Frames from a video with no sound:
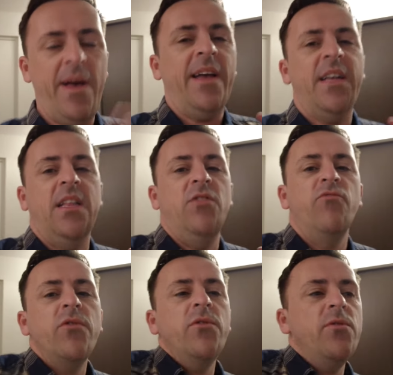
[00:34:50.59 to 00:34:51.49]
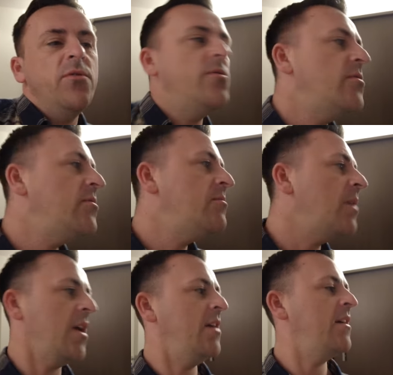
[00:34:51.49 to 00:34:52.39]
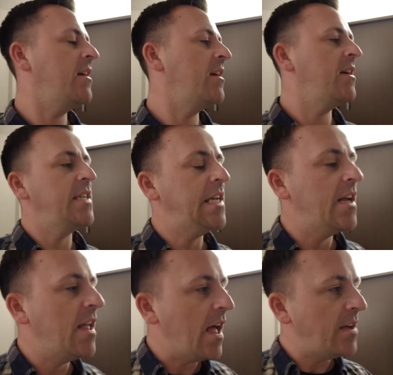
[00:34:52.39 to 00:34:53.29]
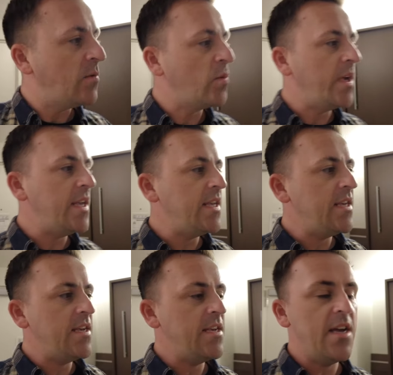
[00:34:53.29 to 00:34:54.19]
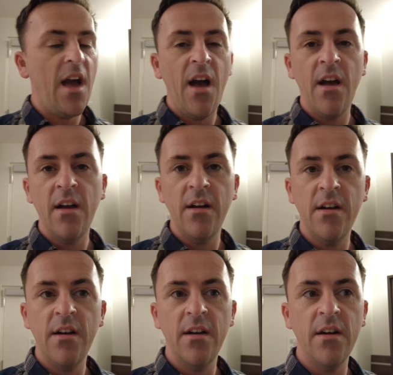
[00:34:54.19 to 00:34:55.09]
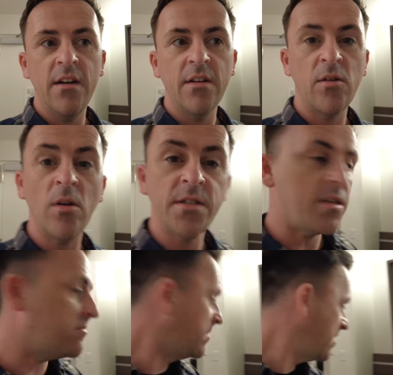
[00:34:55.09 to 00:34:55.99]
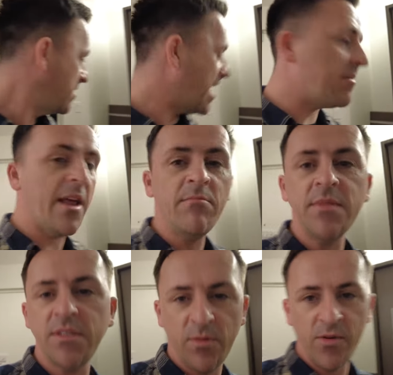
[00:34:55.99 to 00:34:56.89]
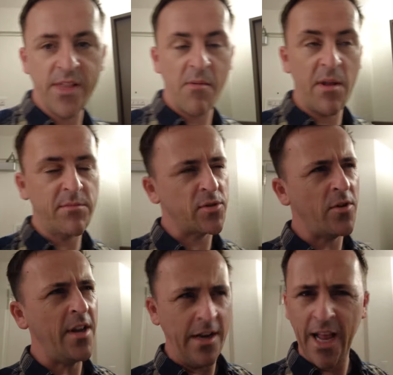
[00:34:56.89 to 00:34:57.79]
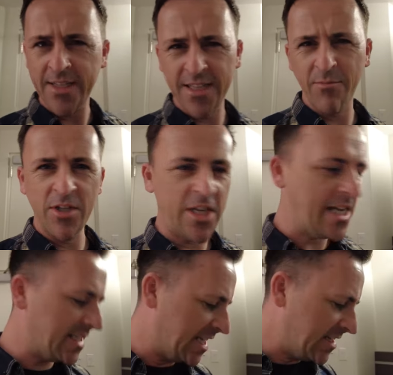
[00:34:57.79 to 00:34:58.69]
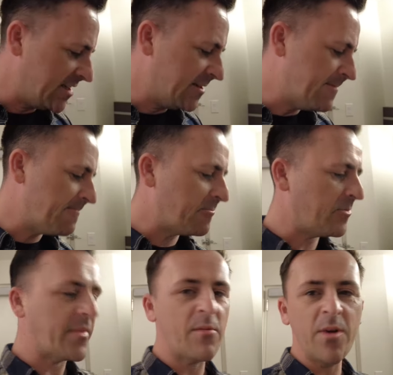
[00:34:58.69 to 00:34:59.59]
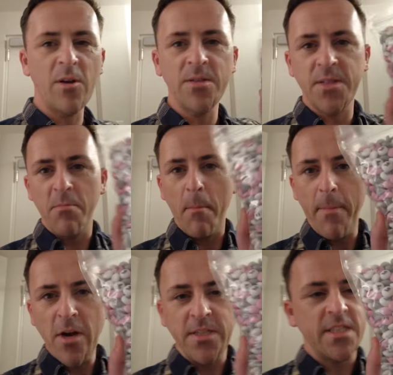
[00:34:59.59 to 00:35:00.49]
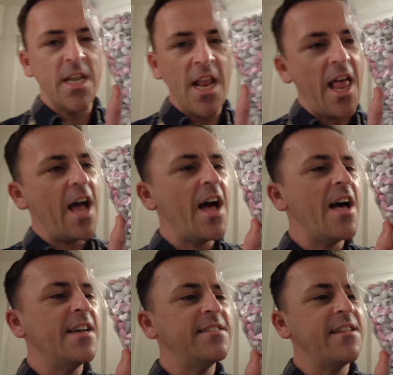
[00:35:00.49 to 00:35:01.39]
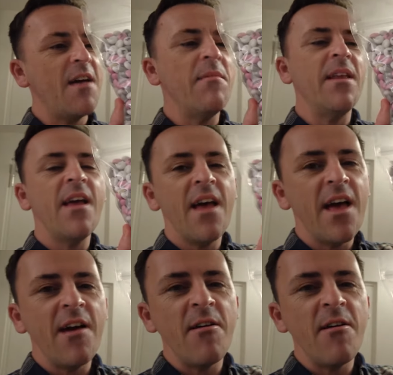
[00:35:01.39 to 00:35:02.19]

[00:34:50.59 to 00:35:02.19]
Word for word: back in the room, we got some M and M's. We were in the M and M store last time we checked in, and we got some personalised M and